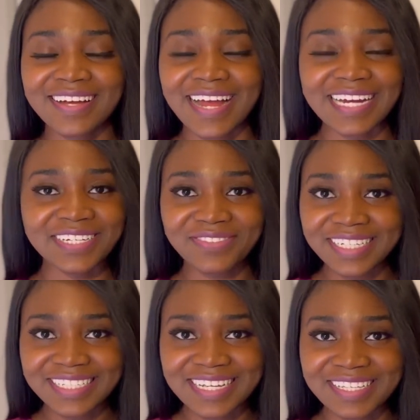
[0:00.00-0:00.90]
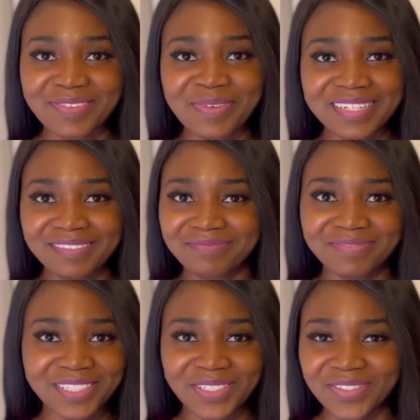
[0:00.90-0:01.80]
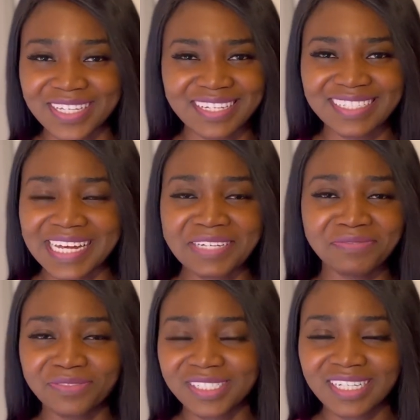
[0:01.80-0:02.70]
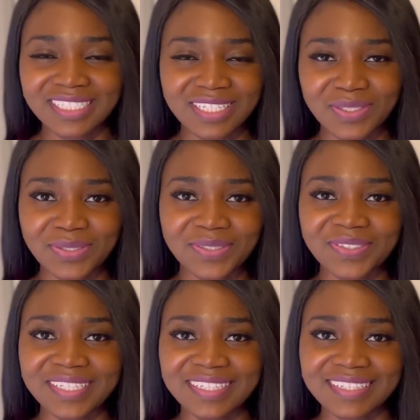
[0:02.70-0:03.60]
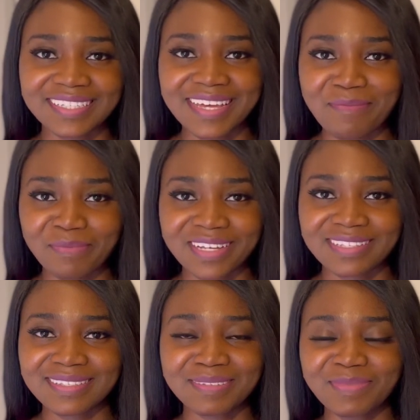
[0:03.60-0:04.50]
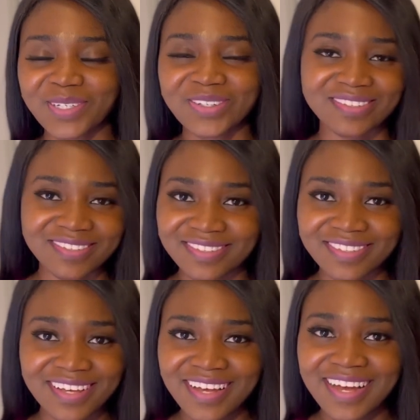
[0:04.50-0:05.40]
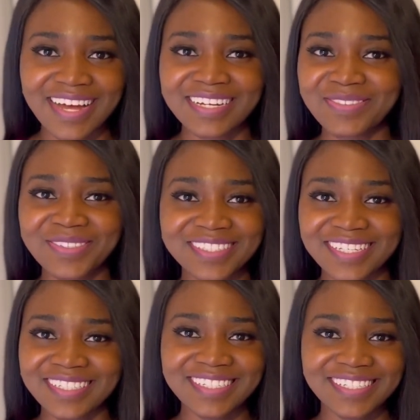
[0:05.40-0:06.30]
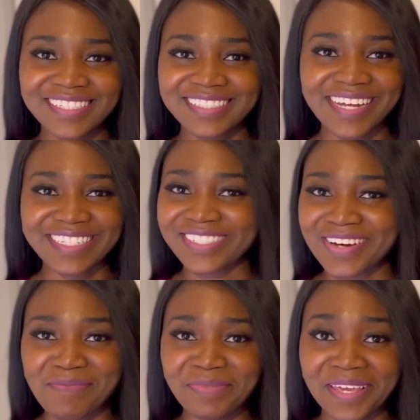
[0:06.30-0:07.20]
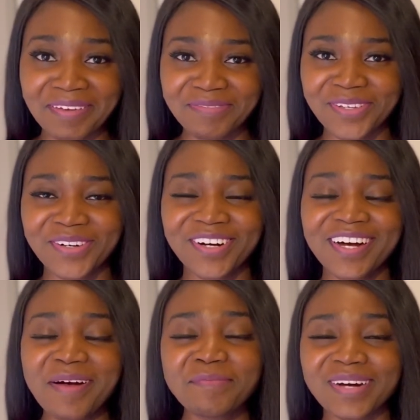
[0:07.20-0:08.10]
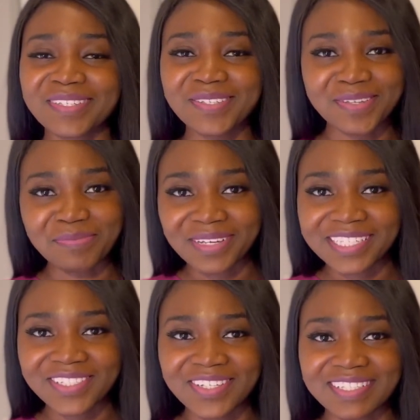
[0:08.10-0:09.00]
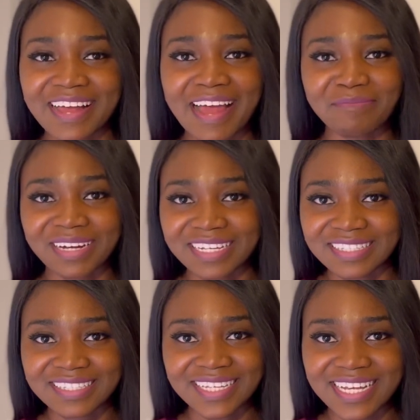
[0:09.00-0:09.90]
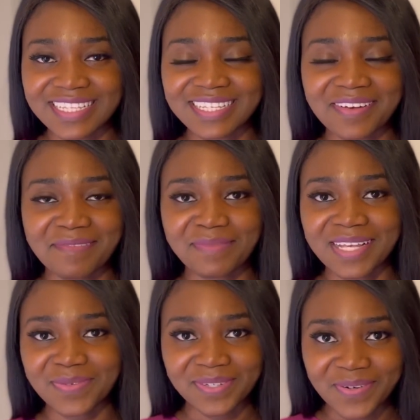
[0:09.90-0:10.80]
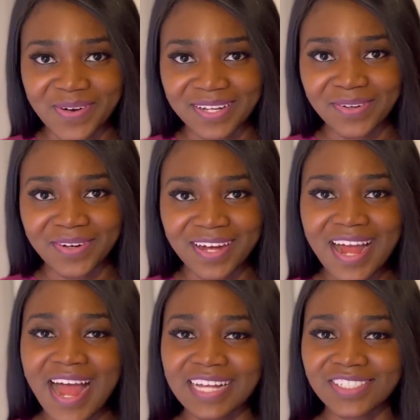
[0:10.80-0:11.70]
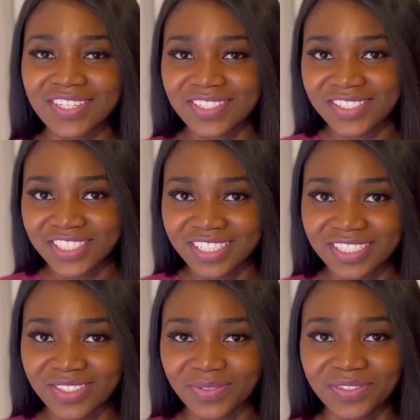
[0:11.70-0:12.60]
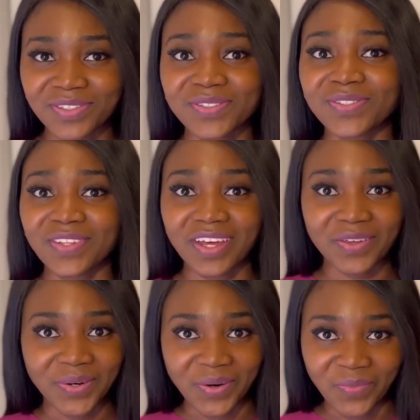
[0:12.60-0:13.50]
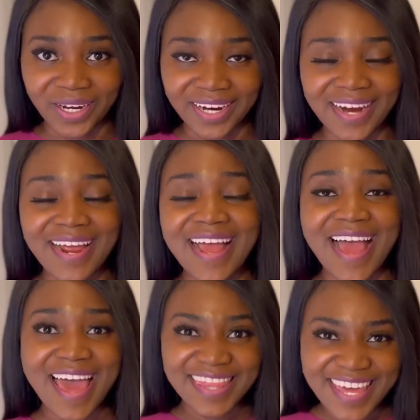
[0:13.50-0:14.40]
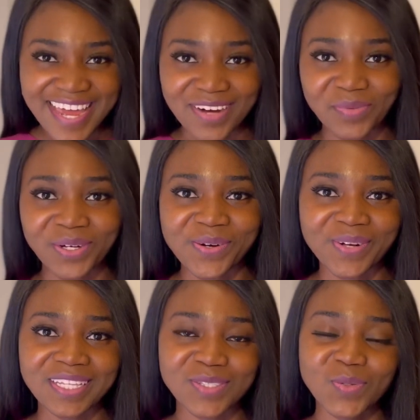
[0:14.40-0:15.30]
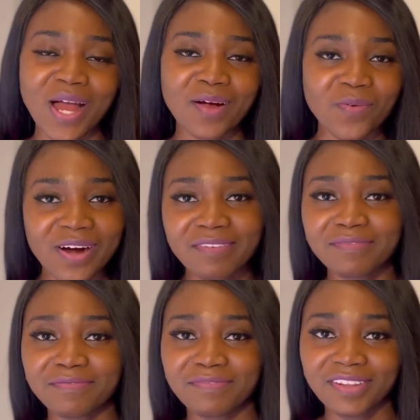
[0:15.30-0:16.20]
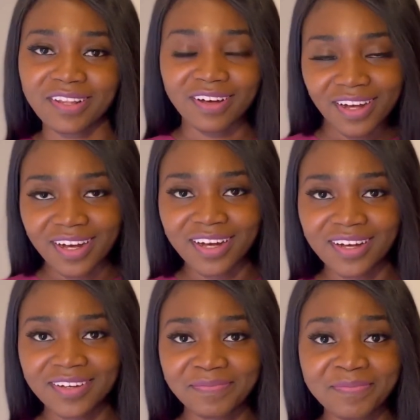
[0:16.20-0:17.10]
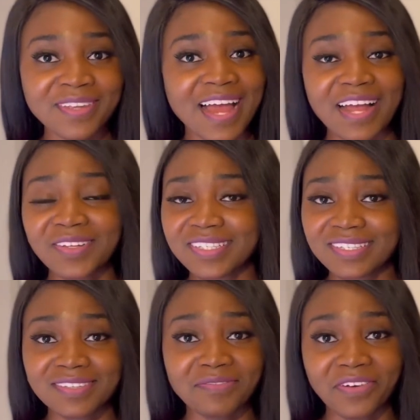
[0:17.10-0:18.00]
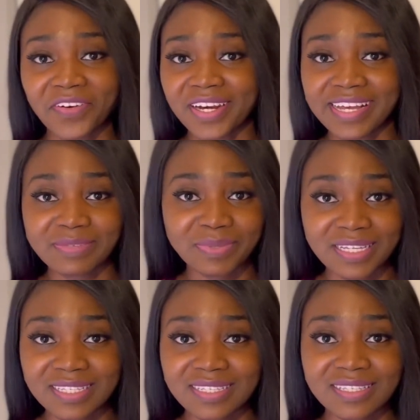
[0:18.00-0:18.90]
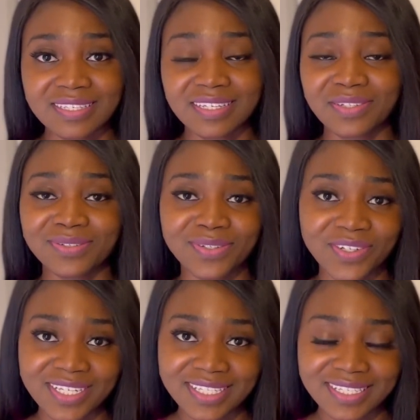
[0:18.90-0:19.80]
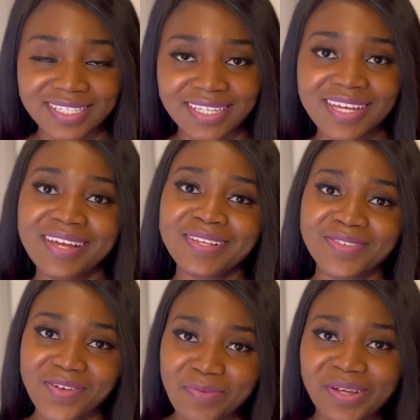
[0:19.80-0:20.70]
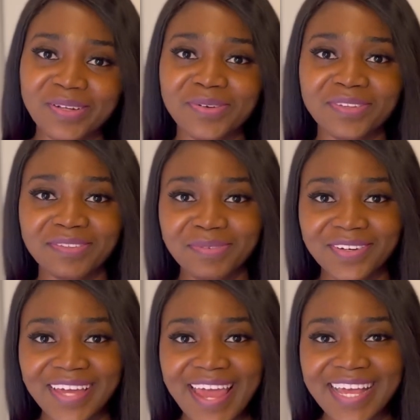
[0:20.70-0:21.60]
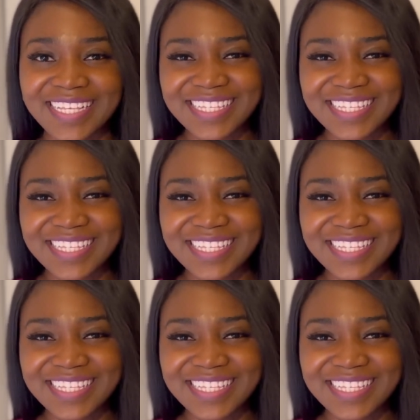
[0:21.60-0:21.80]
I didn't really take so many videos. I didn't take any footage at all in the embassy because I didn't want any Nigerian behavior, but I took some pictures that I might insert as we go along. I just thought to share this with you so that you're aware. And then we go into our vlog. I got to see some very nice places in New York City, so come along with me, okay?